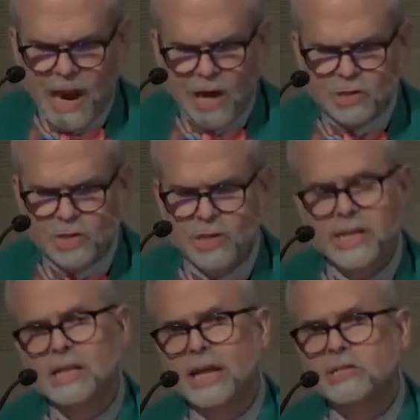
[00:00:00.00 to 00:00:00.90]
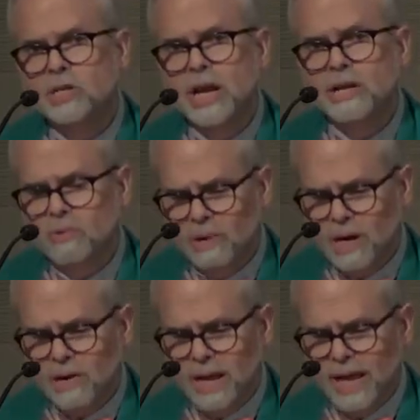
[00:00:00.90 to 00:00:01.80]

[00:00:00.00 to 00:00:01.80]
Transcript: Our journey in late January